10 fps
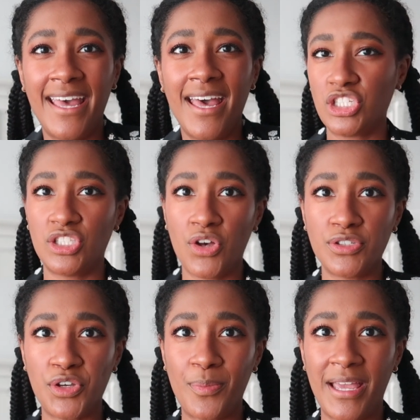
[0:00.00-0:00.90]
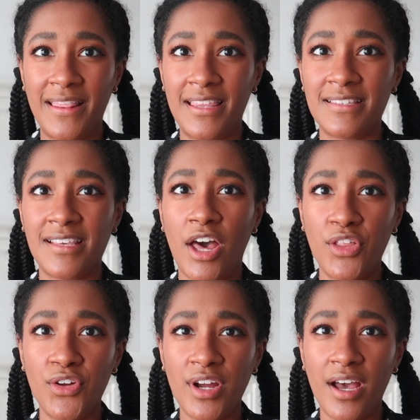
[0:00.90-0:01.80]
She's also met this
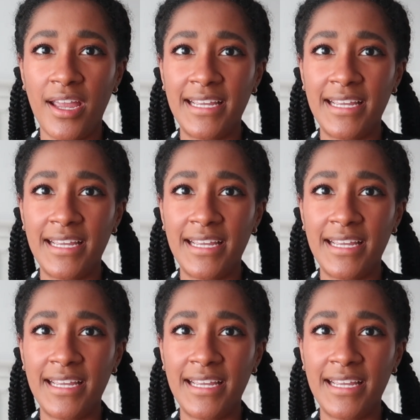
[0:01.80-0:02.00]
other guy.